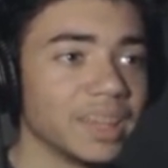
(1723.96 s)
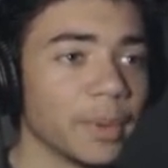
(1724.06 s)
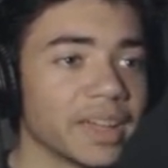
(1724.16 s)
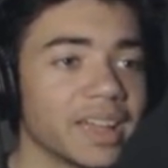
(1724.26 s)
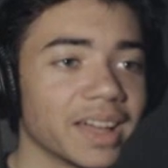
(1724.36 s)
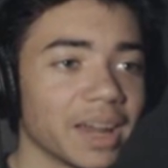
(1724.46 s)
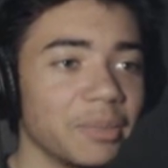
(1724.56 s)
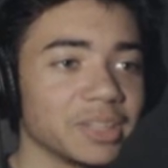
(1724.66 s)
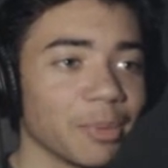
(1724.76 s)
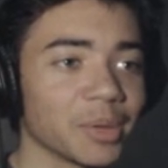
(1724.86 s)
the monkey got a
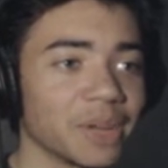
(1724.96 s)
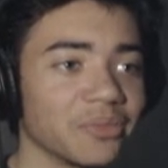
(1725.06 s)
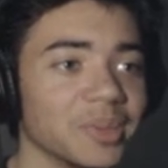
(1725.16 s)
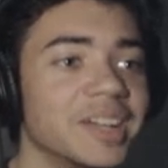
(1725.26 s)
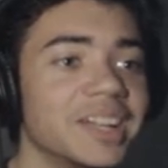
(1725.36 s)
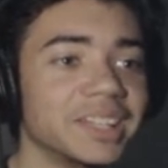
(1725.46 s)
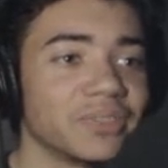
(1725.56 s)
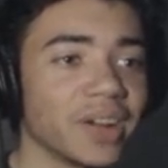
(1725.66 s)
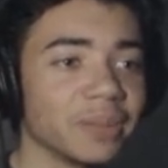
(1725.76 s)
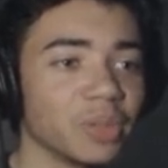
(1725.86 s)
piece of bubble gum
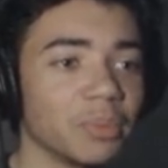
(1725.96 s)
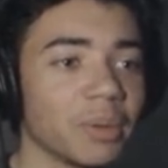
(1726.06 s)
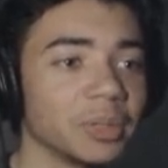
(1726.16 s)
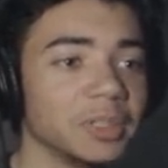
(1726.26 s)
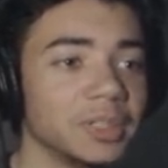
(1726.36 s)
to find a blue bubble.